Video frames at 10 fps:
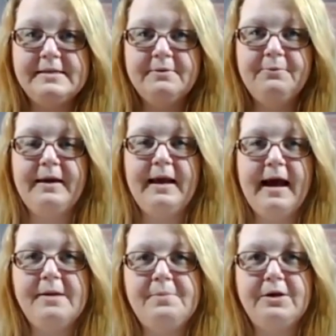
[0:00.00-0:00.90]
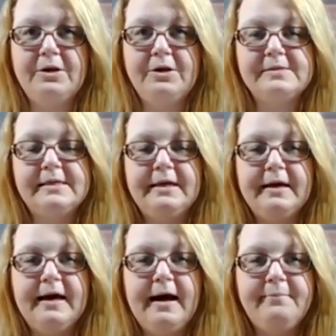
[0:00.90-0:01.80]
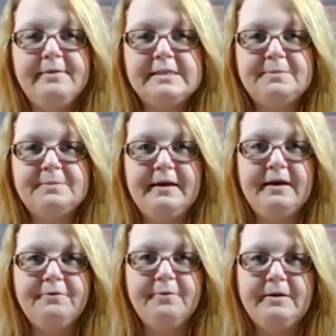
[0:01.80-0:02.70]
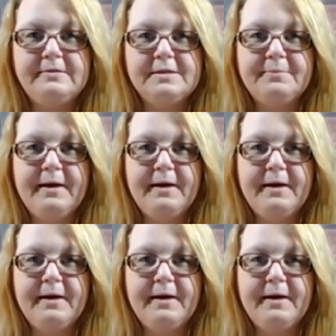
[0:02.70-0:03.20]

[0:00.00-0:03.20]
We had been using the Smitten kit from Close to My